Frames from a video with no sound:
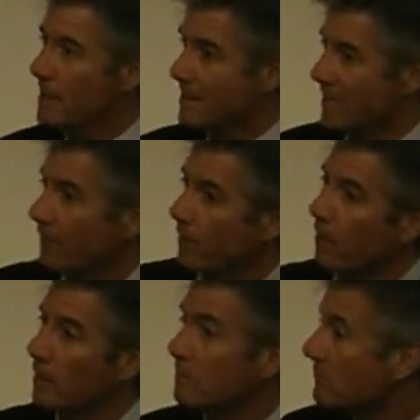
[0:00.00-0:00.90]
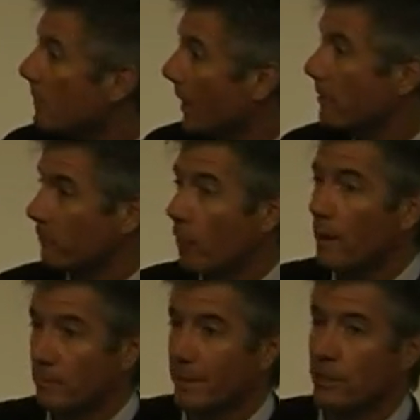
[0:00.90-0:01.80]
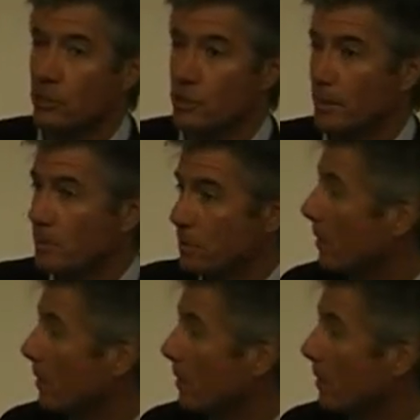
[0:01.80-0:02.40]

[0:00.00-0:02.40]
difficult and fraught relationship to